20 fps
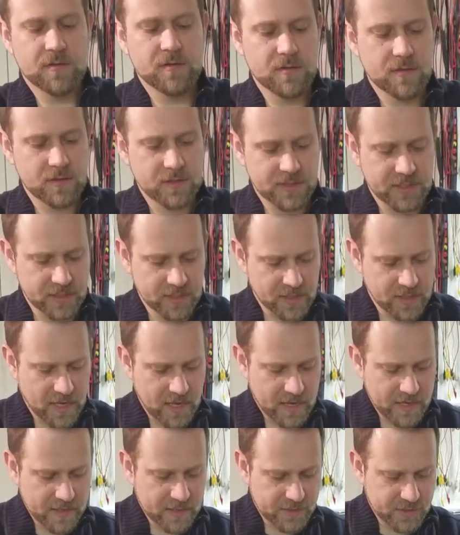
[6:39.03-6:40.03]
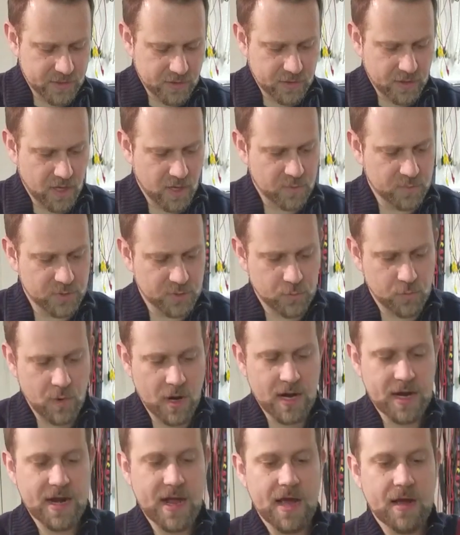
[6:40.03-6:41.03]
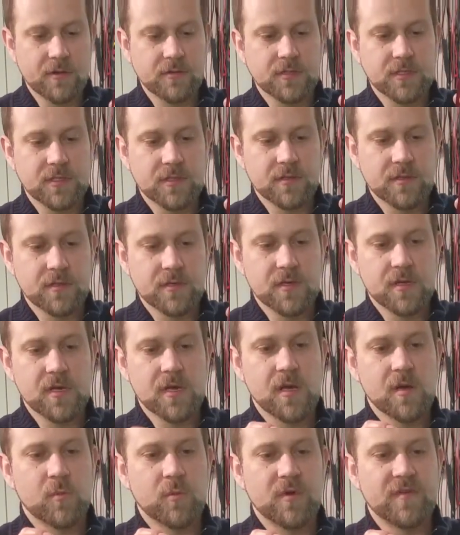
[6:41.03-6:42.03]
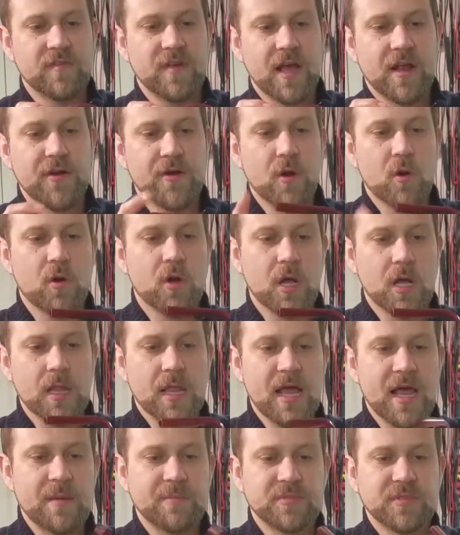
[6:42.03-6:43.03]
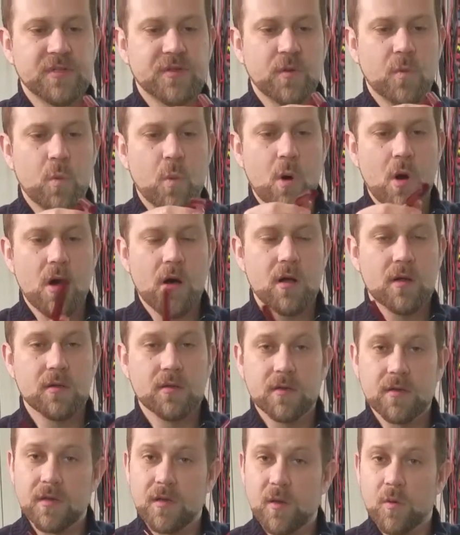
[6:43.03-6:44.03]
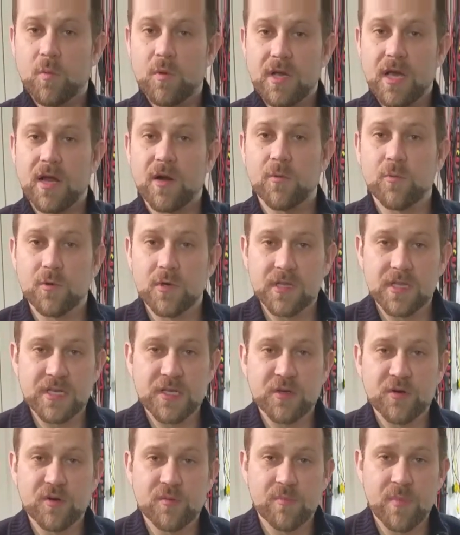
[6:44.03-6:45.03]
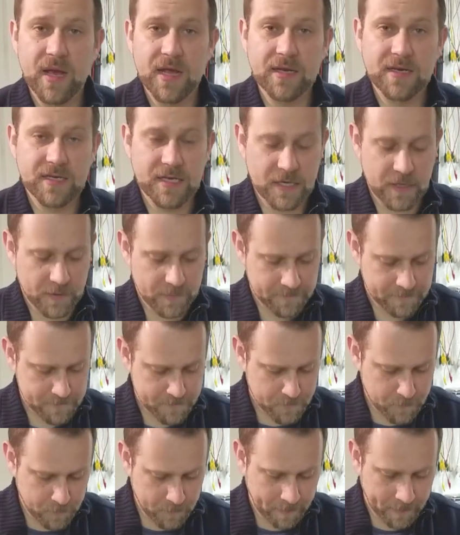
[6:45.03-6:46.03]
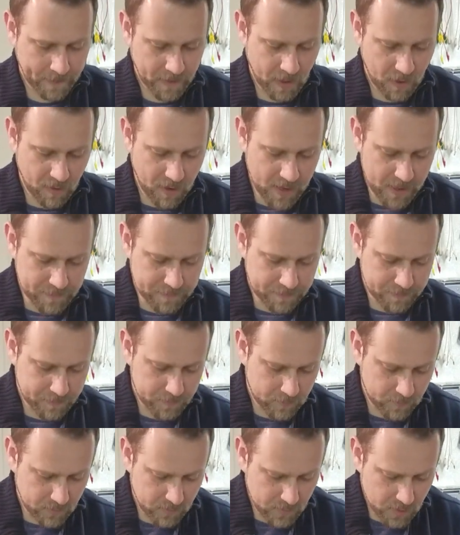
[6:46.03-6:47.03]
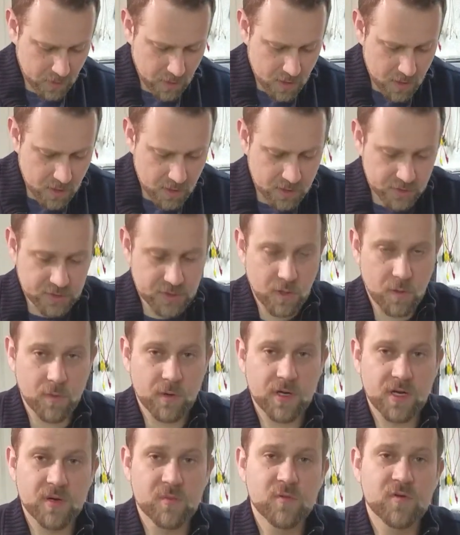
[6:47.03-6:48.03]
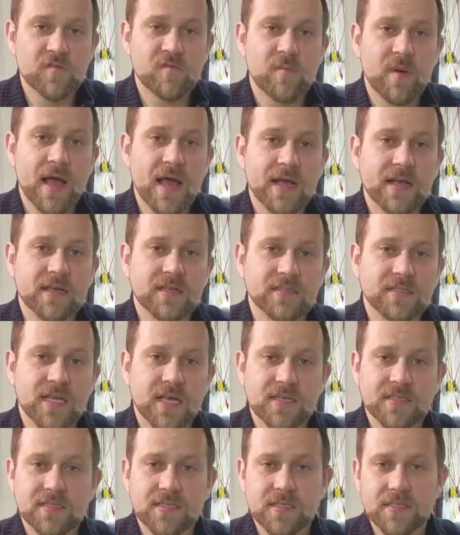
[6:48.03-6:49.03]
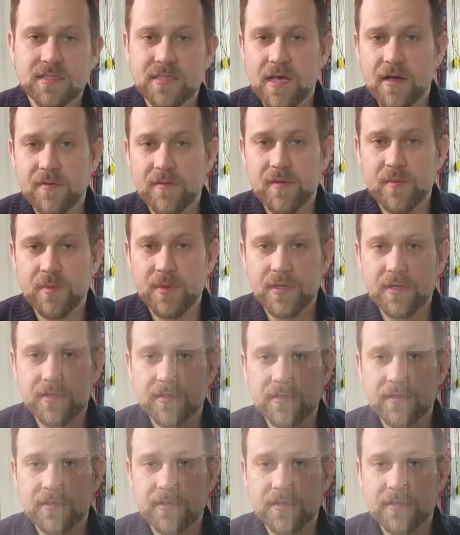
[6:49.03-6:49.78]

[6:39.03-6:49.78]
Silicone insert comes right out. We've got no collapse in the wall. We got a really good bend here. All right, so we're going to move back and test this out in the build.